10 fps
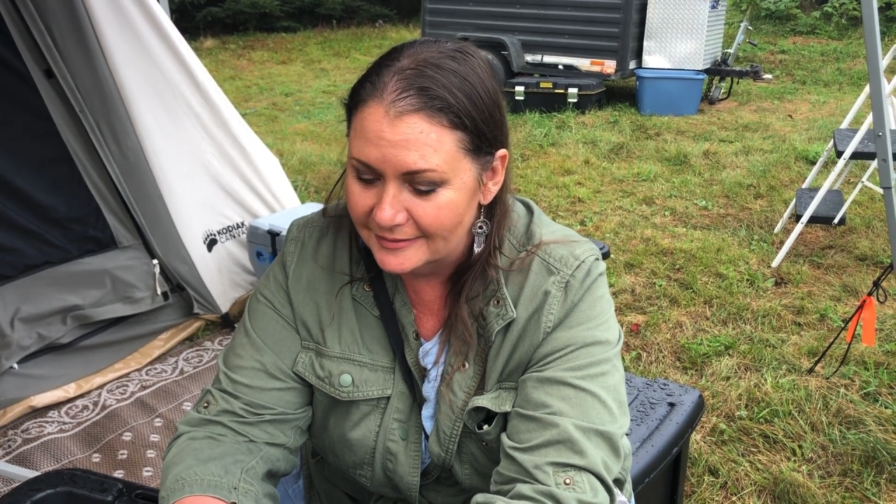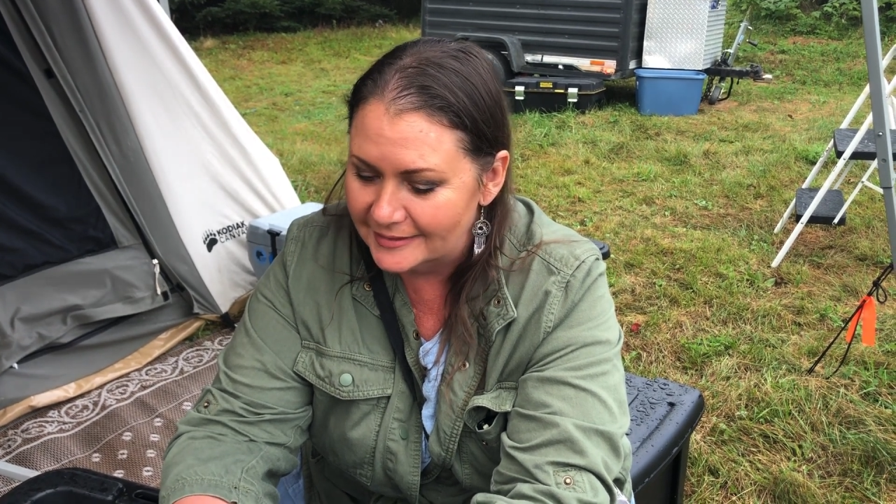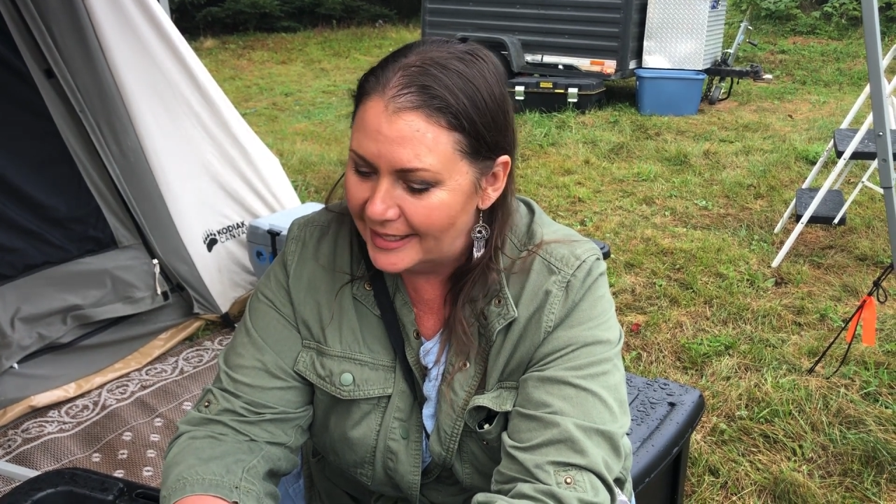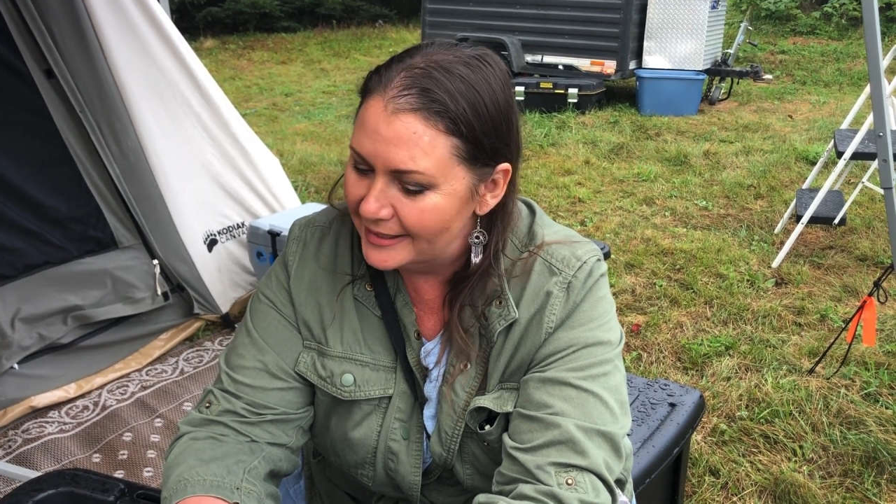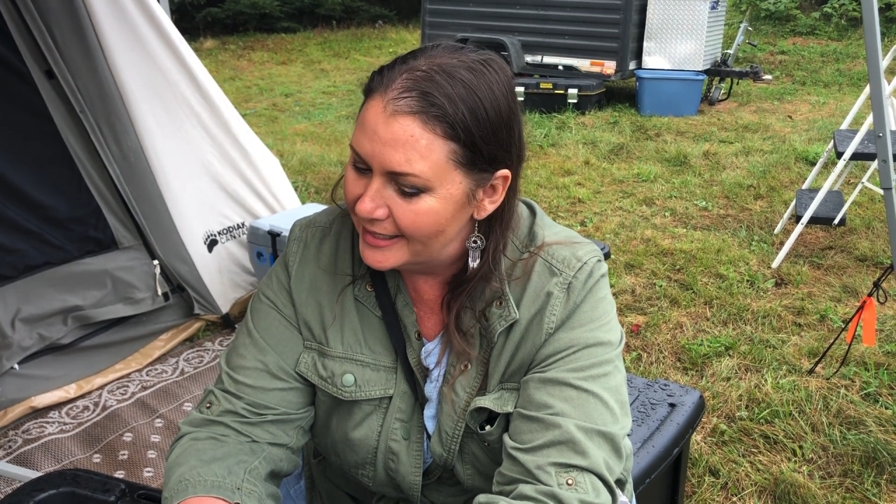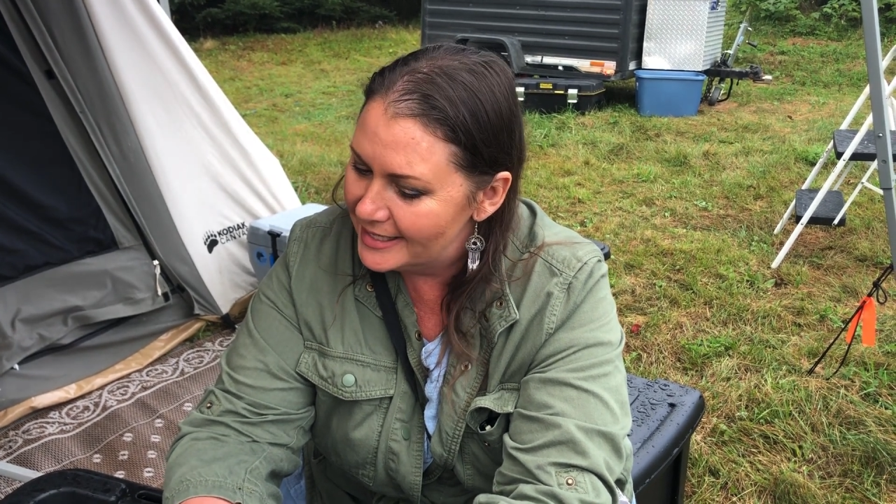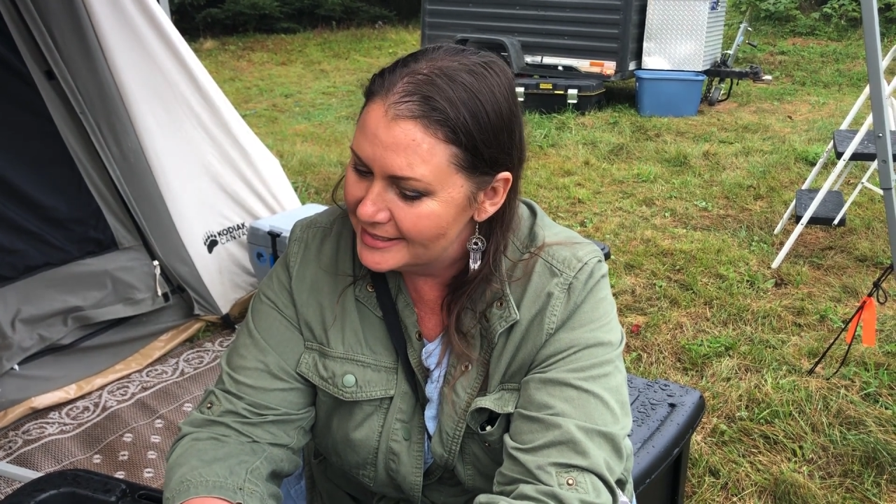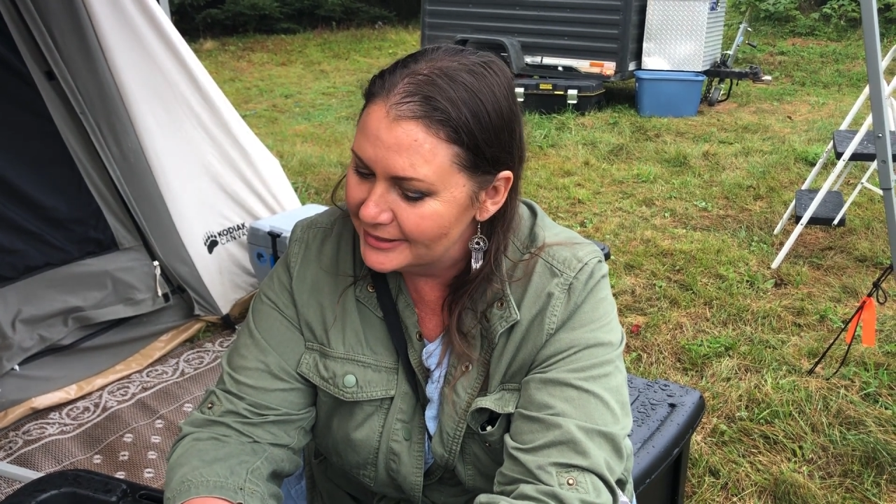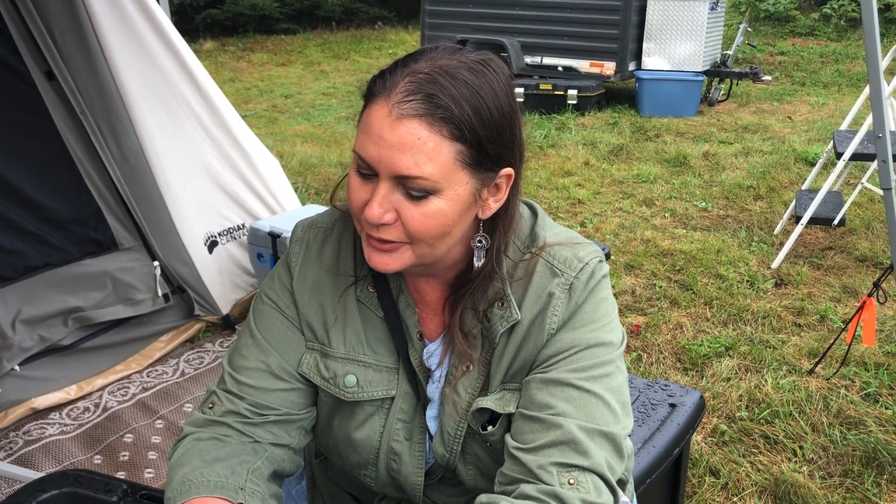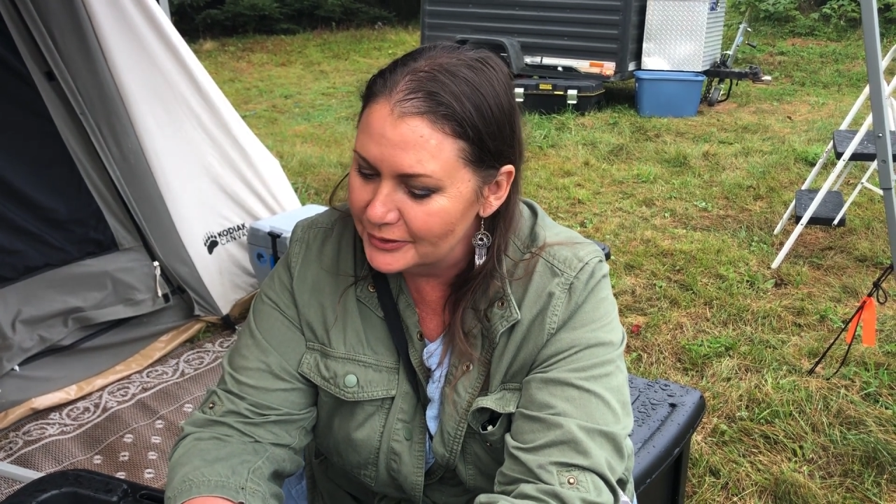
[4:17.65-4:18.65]
that
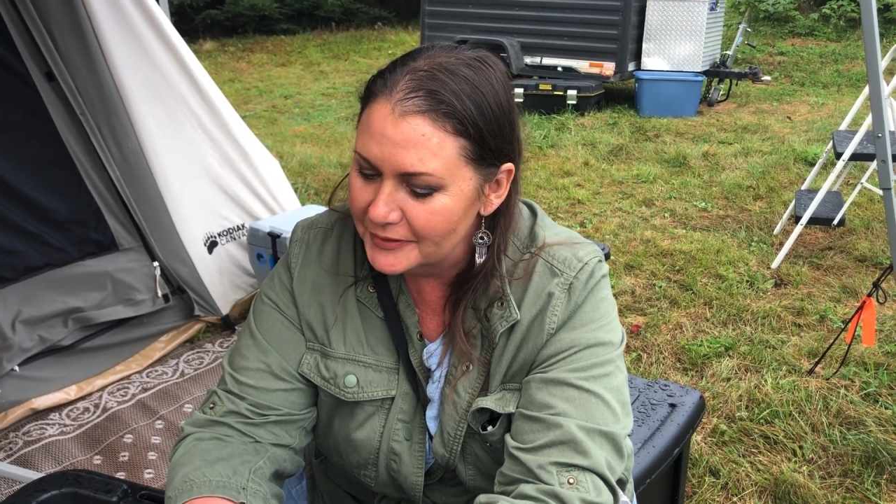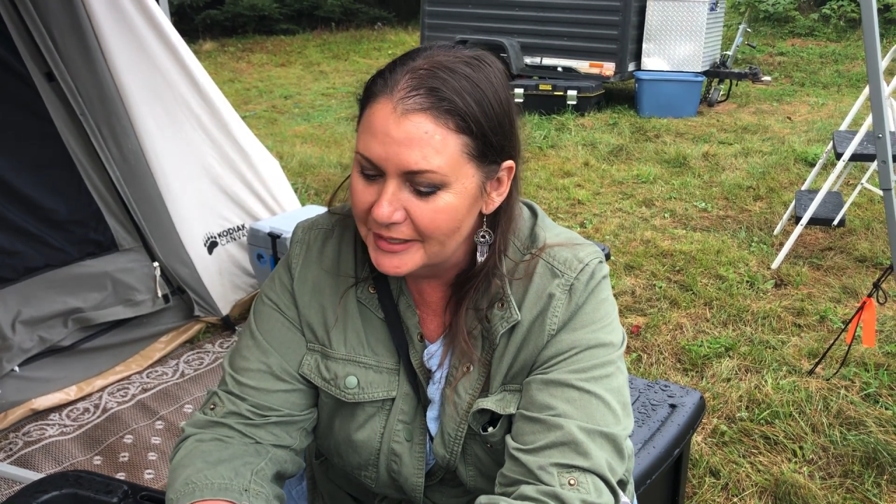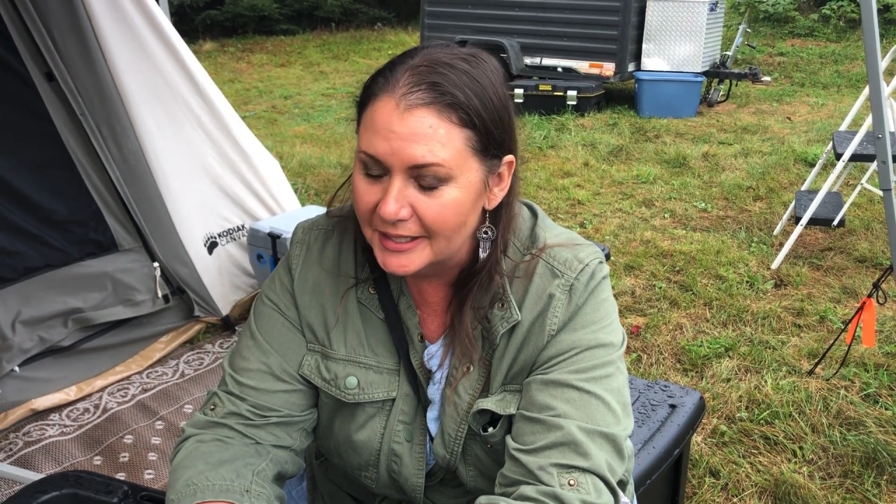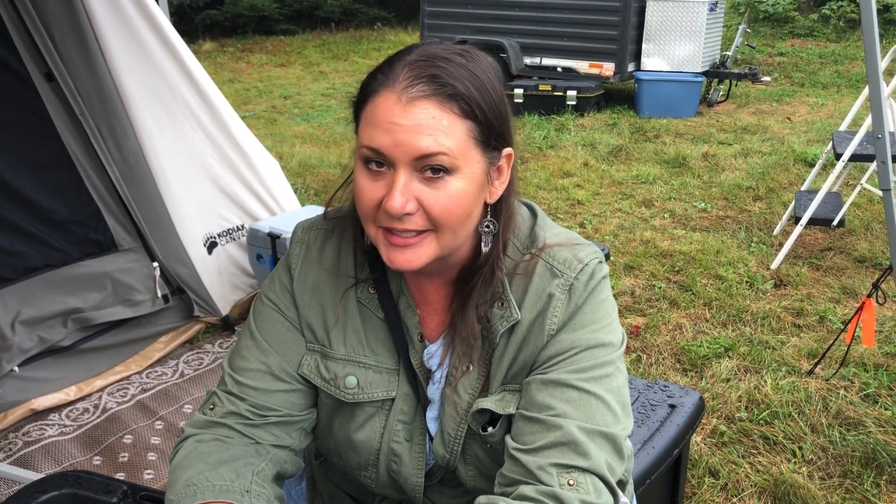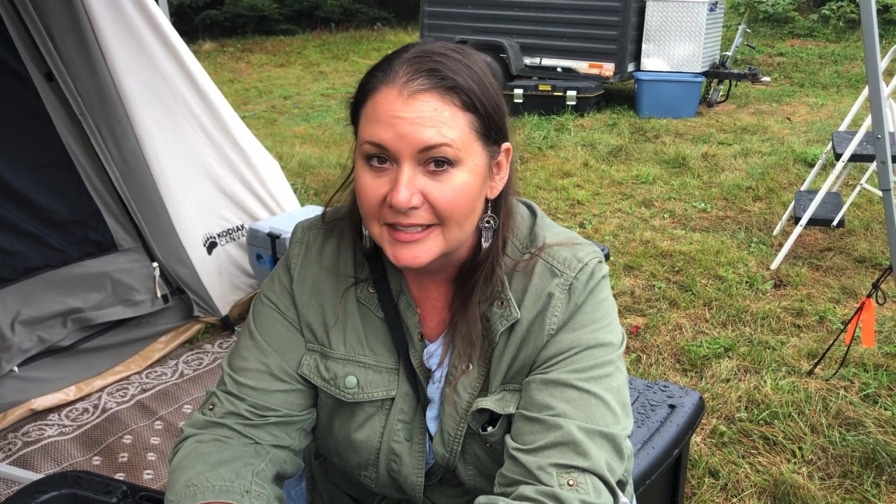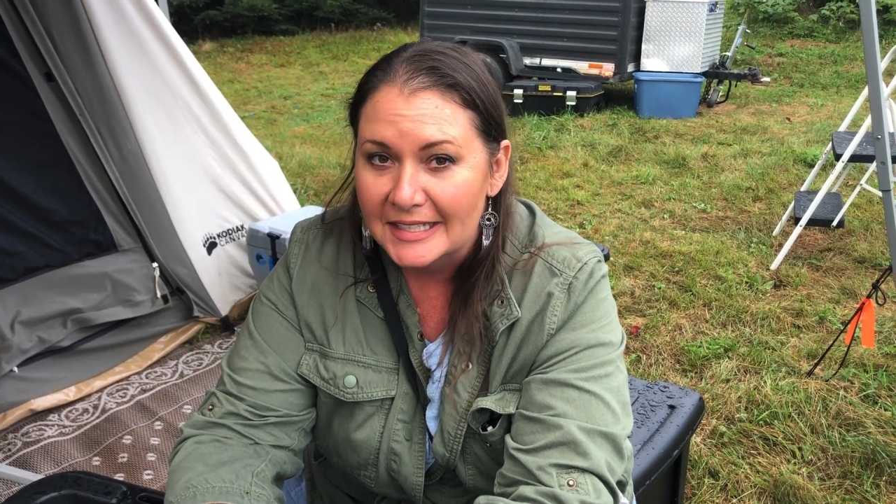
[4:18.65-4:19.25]
nasty little thing,